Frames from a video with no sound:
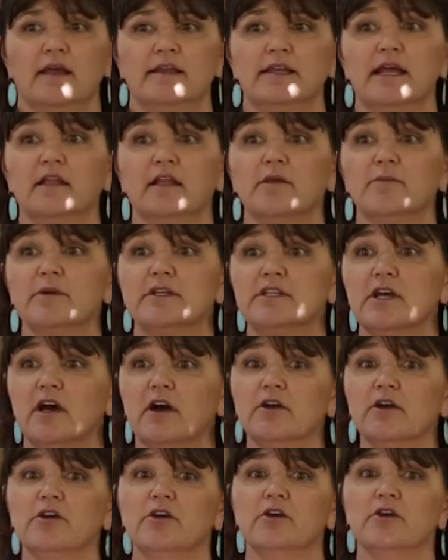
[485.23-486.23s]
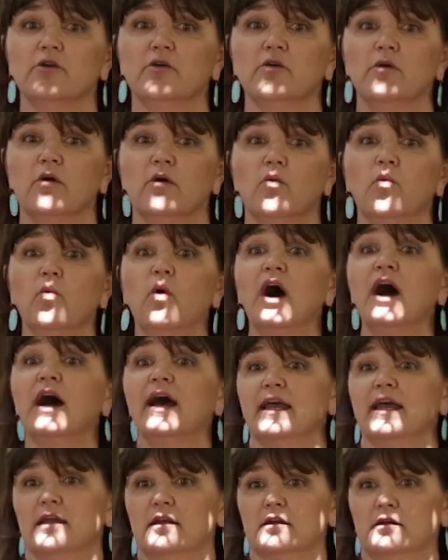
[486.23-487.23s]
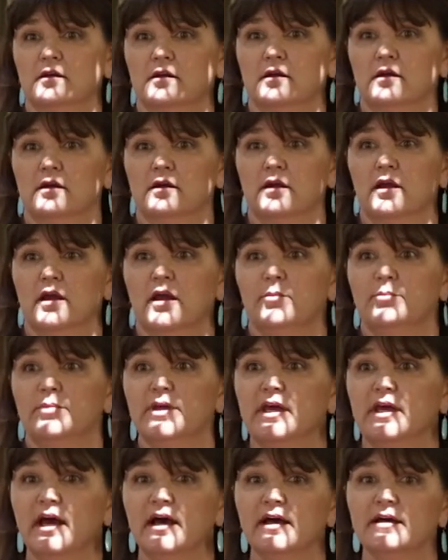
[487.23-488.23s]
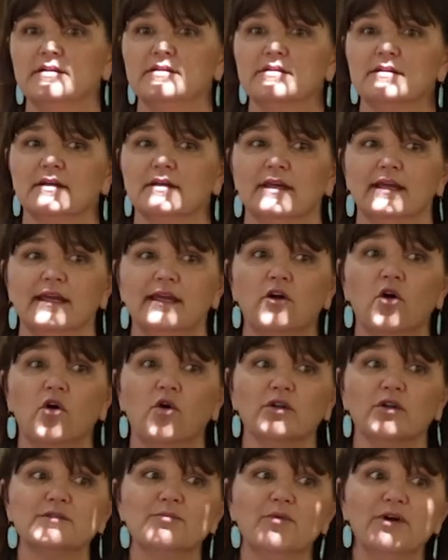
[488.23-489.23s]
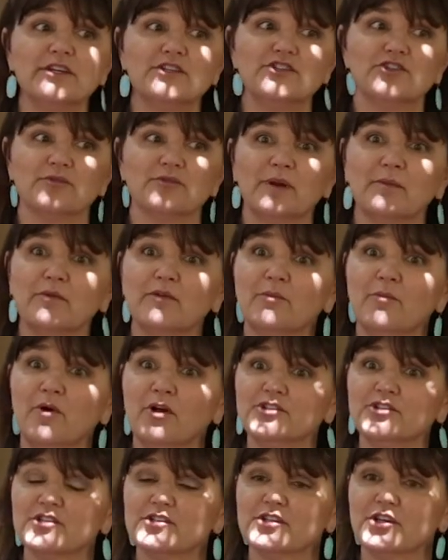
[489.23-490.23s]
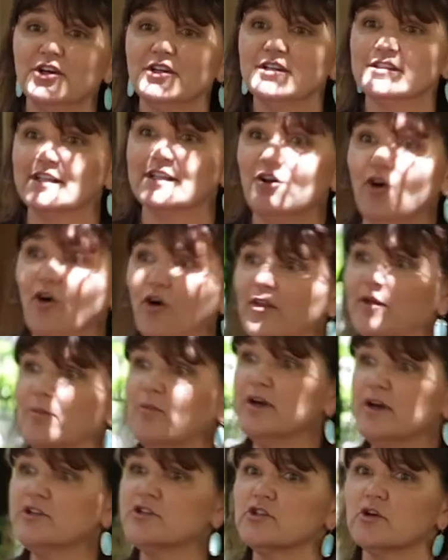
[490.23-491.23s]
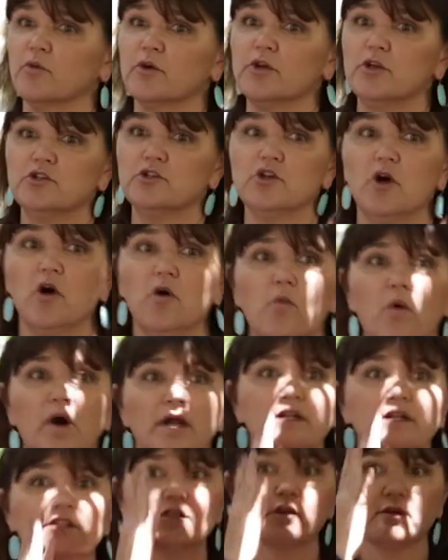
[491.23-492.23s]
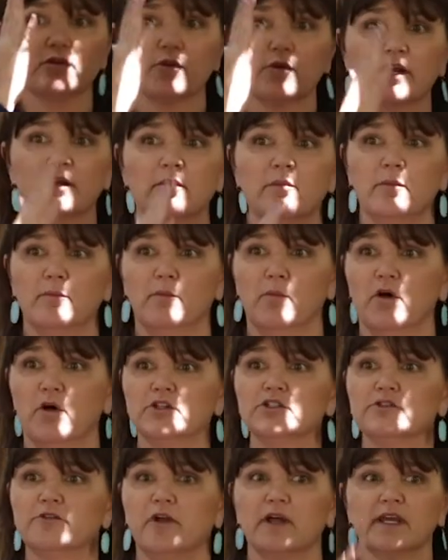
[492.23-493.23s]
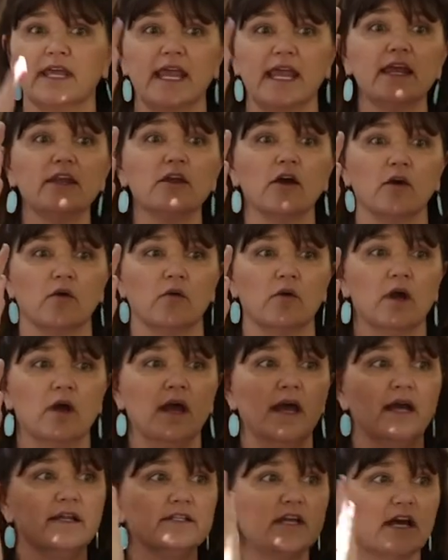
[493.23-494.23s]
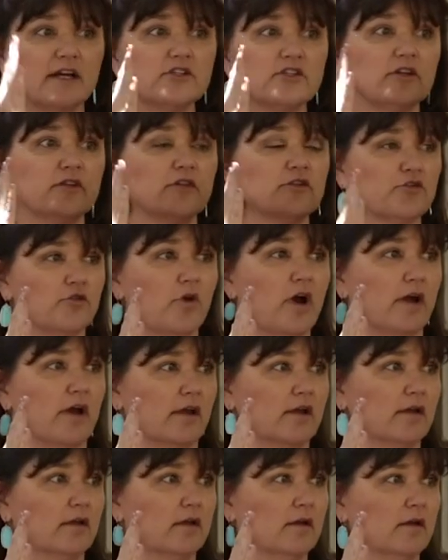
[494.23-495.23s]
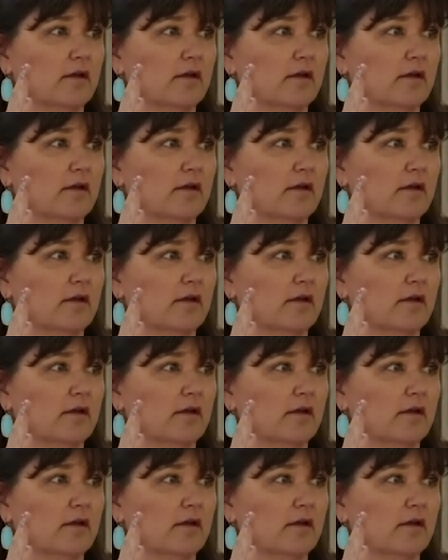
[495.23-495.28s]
Now let me tell you why. Because it holds moisture. Remember, the mulch is good. It's going to hold the moisture. Well, you don't want it to create a mulch volcano touching the trunk.